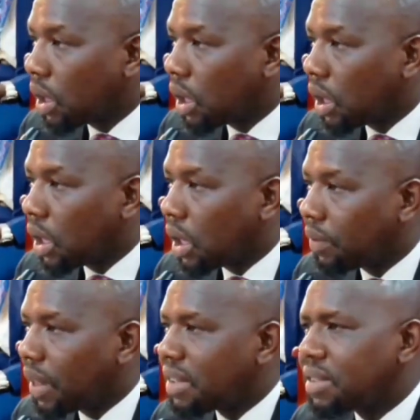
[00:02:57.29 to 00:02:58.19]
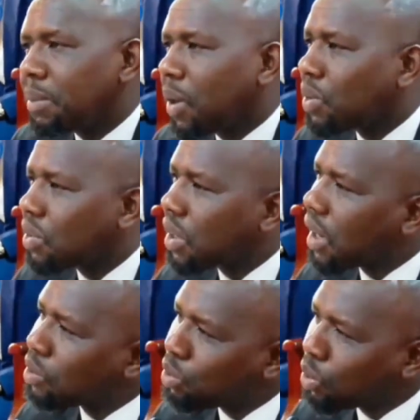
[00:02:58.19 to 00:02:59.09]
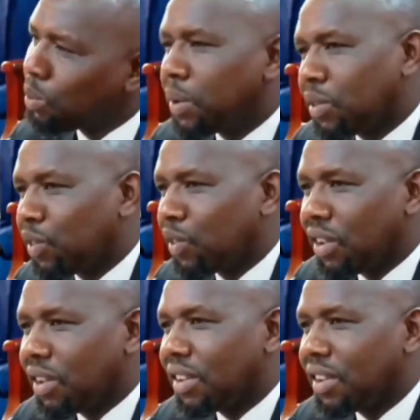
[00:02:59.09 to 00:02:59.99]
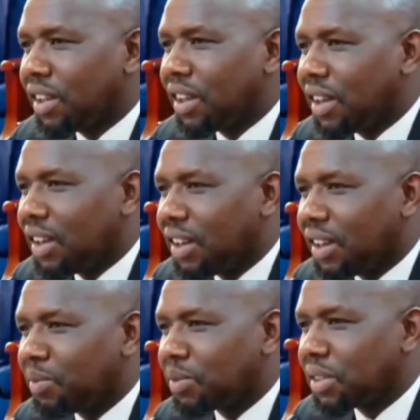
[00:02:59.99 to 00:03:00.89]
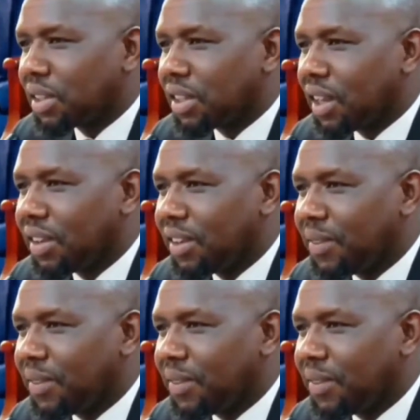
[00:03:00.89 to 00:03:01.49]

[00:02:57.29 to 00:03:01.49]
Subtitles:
There are some counties that are so peaceful, Mr. Chair.